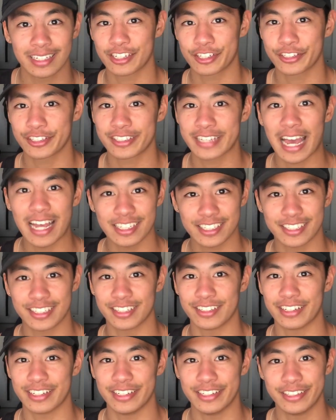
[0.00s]
They just sat
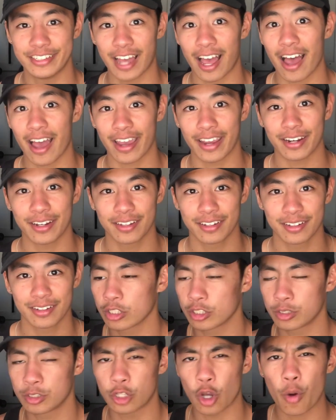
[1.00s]
still and died
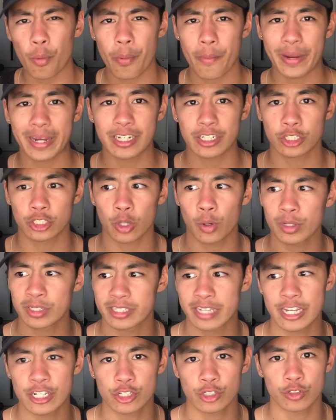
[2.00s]
because dopamine is so
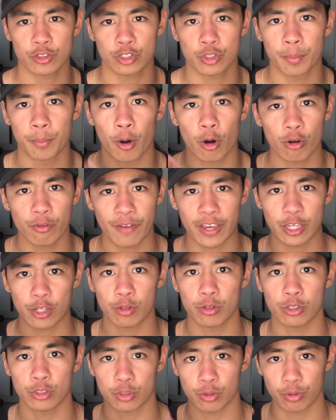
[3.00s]
essential to motivate
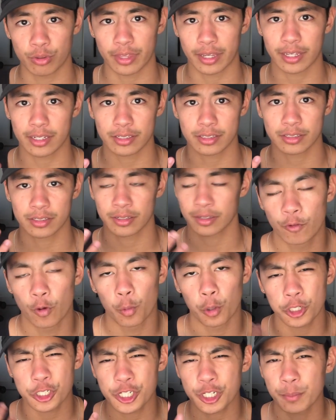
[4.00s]
you to do things. For
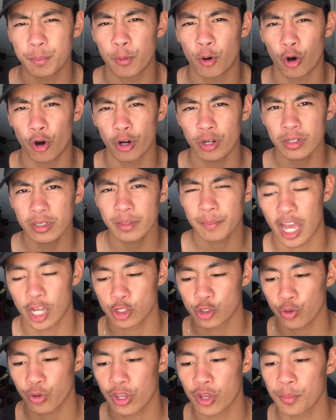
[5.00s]
watching porn,
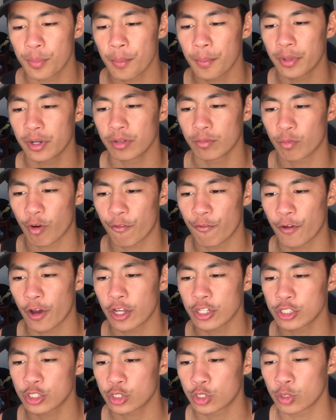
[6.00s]
Andrew Huberman
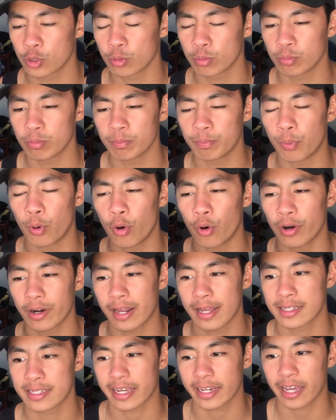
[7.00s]
refers to
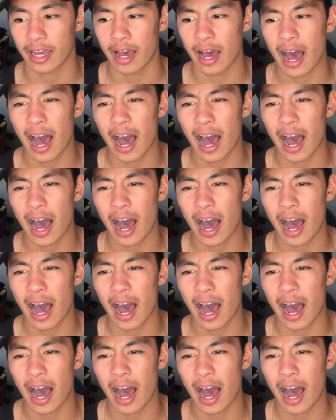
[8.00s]
porn as like a